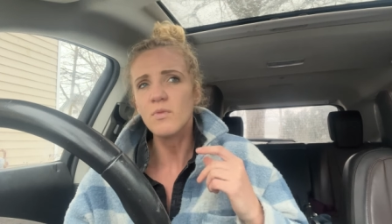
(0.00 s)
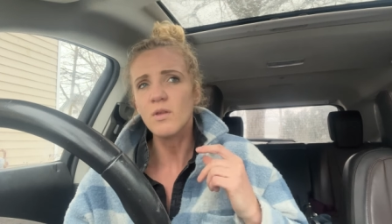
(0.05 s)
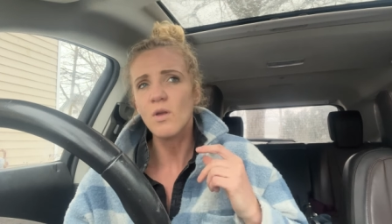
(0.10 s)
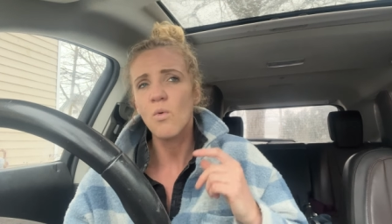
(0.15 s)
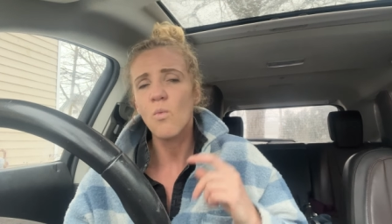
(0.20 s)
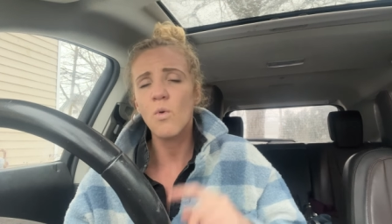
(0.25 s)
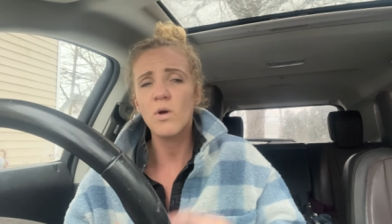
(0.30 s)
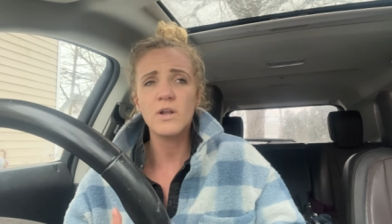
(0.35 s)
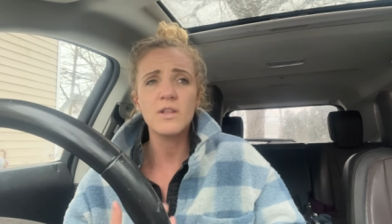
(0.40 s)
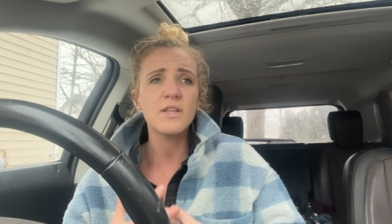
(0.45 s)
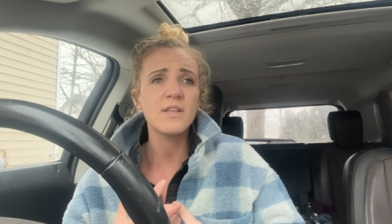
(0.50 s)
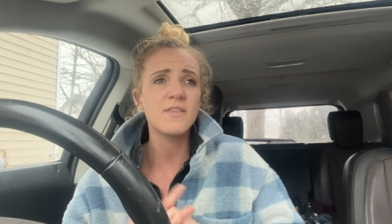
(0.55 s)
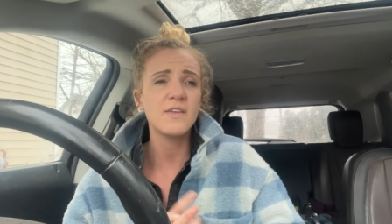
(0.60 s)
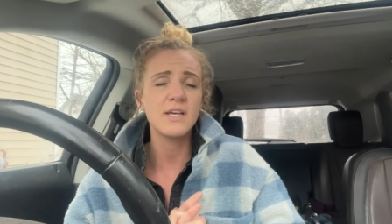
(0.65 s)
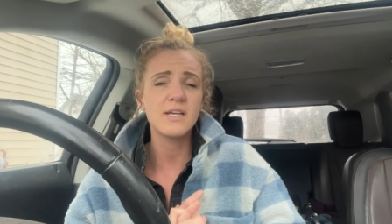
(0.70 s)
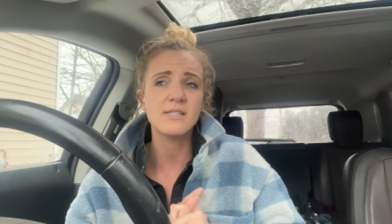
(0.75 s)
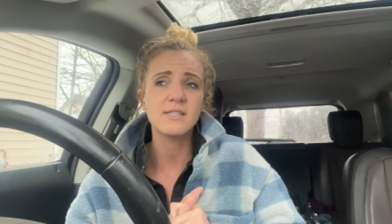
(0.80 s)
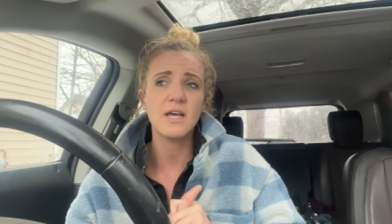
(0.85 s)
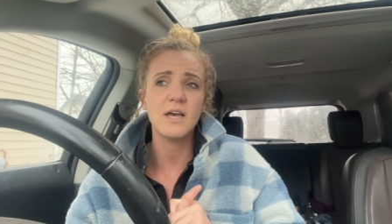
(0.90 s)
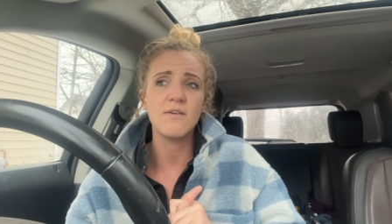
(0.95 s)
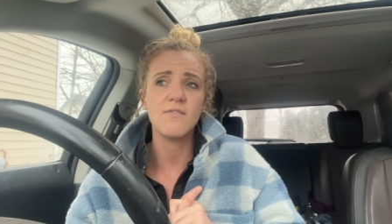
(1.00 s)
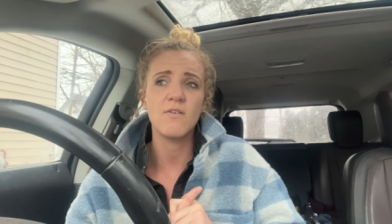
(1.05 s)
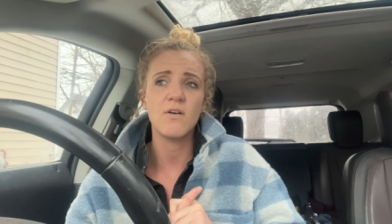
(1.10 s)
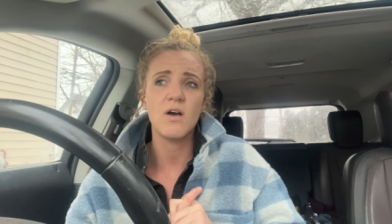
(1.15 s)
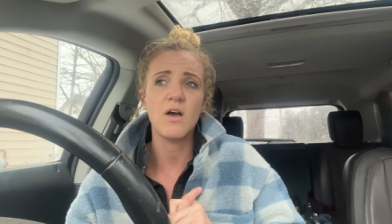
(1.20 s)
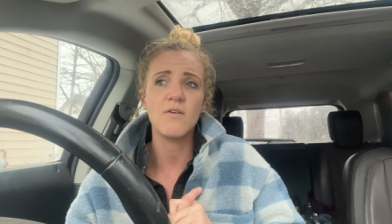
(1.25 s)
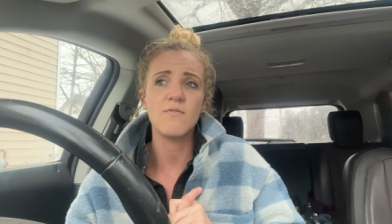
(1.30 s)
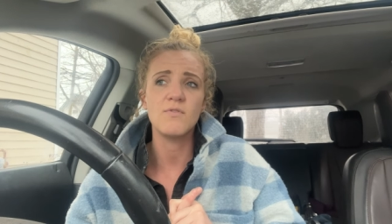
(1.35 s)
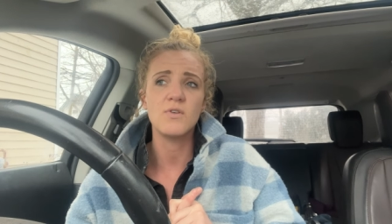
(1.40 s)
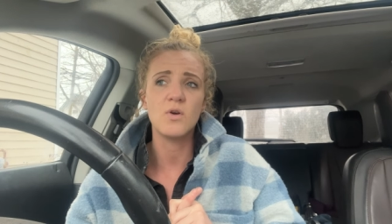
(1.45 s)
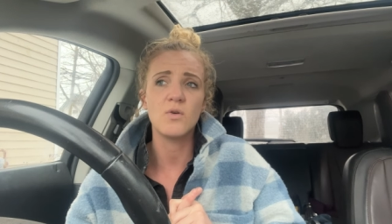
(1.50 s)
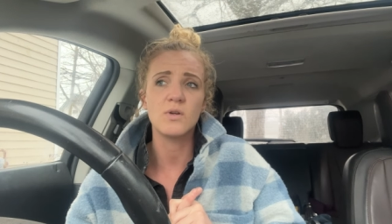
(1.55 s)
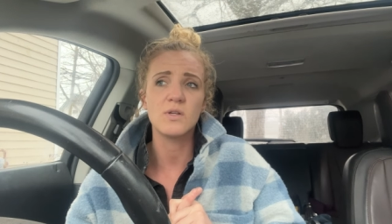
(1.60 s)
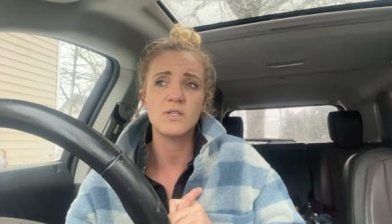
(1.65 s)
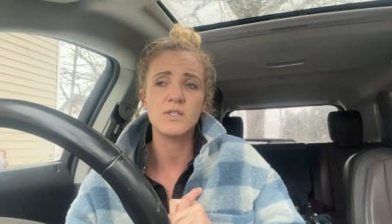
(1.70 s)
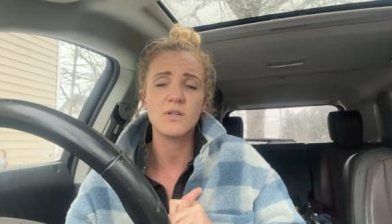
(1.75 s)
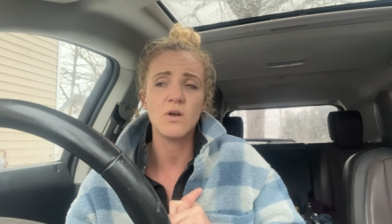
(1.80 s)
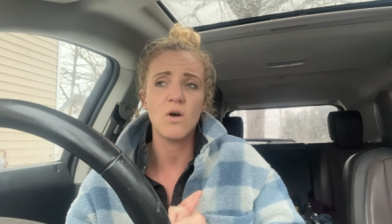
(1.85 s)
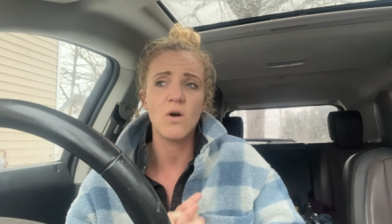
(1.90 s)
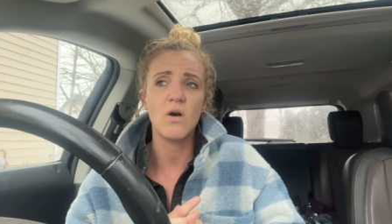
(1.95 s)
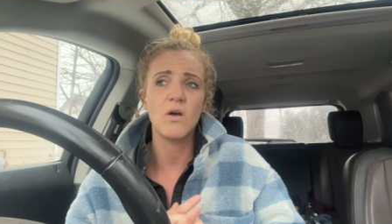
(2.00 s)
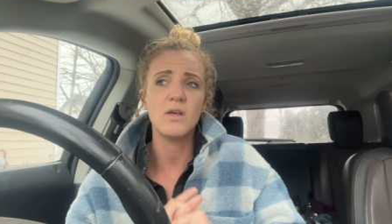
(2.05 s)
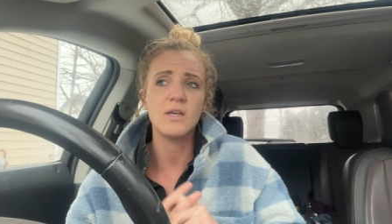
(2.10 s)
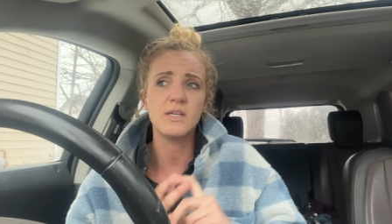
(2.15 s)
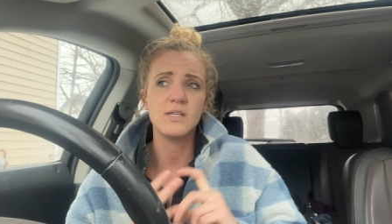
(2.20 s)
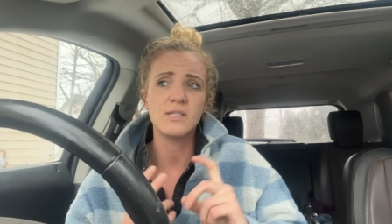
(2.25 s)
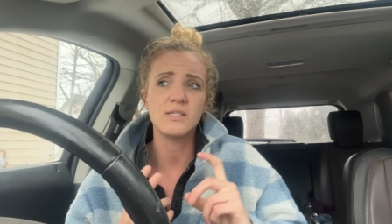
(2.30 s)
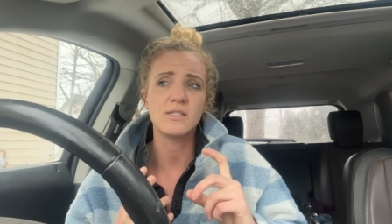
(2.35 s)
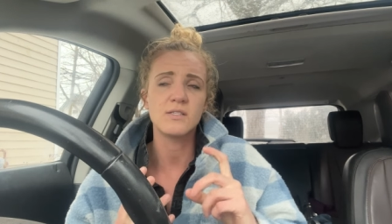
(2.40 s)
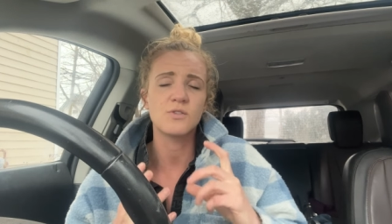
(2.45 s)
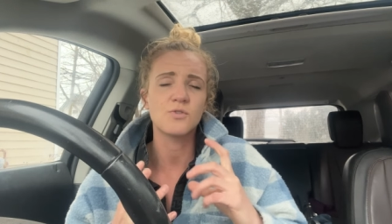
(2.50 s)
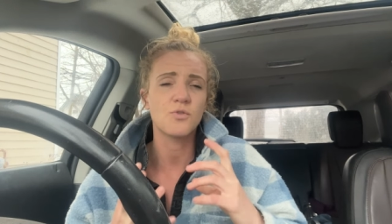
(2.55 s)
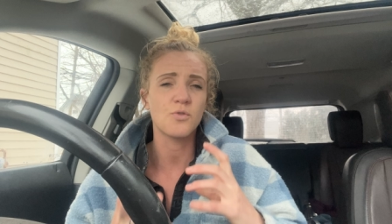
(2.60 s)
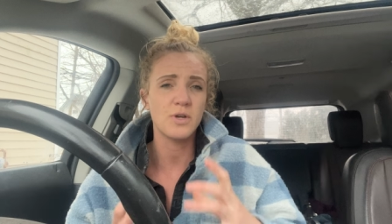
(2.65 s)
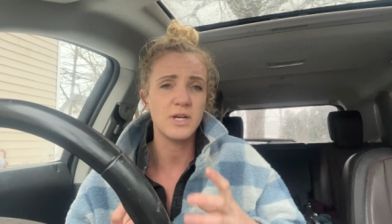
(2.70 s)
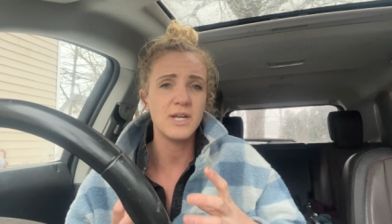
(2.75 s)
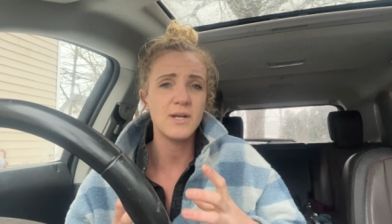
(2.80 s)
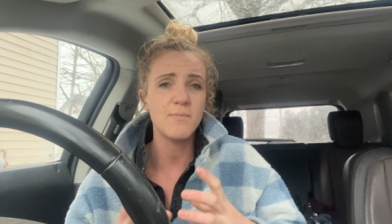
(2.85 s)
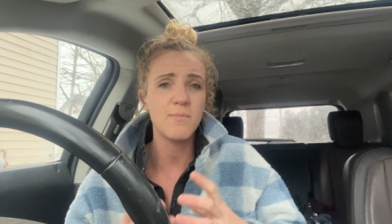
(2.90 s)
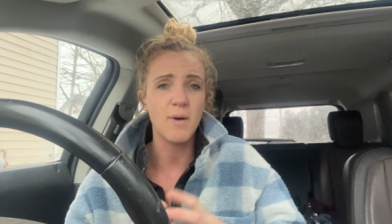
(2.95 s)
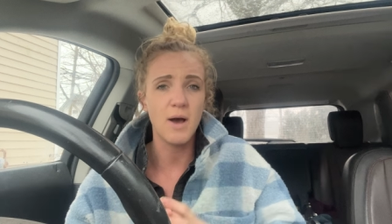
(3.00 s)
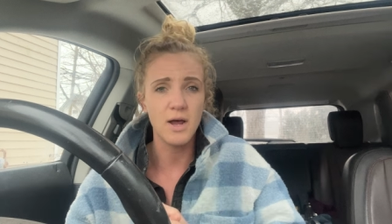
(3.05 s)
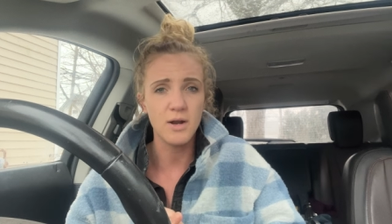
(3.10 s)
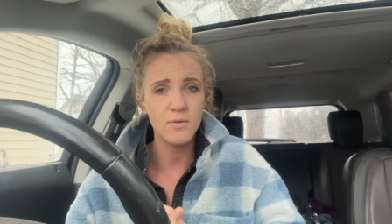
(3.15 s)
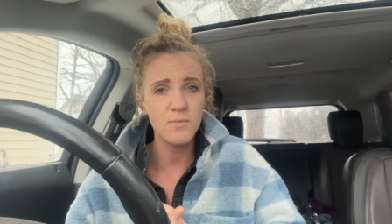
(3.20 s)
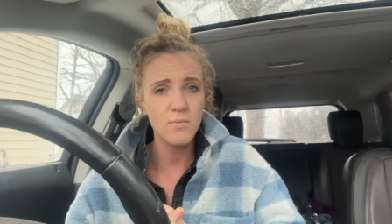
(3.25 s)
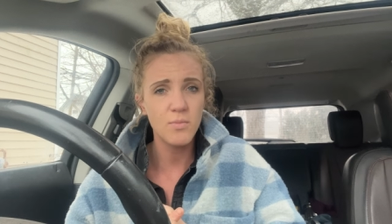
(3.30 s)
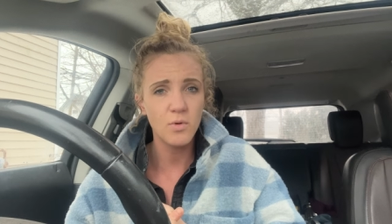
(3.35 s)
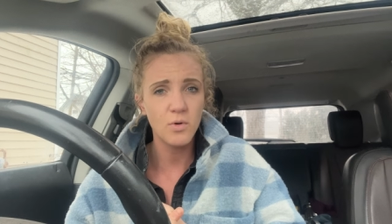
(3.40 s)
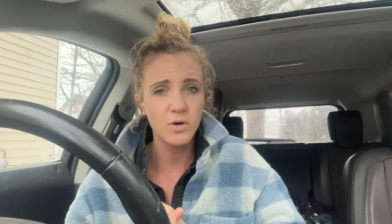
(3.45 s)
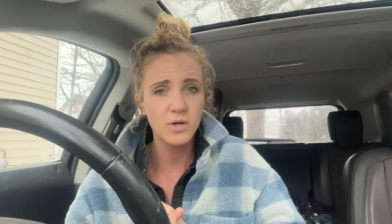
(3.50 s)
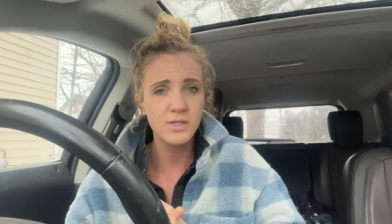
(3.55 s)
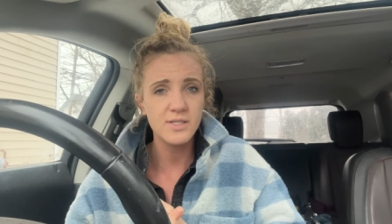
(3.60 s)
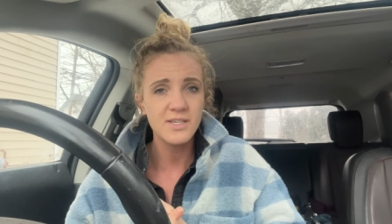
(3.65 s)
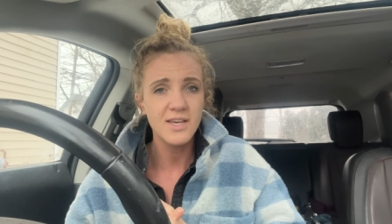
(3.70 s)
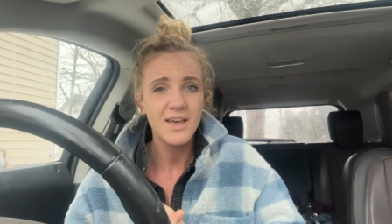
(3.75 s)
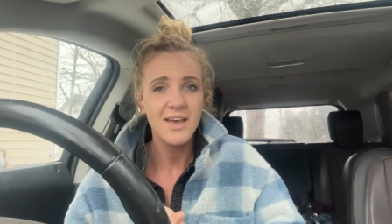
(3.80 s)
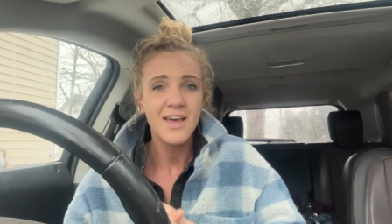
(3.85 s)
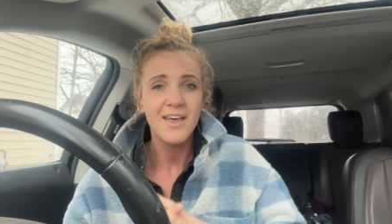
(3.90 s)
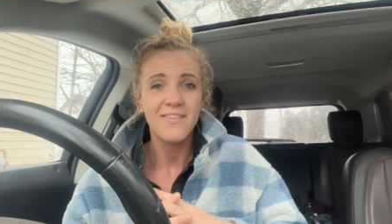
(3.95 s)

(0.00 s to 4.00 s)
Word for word: one of the things I've, I've noticed is screened bottom boards.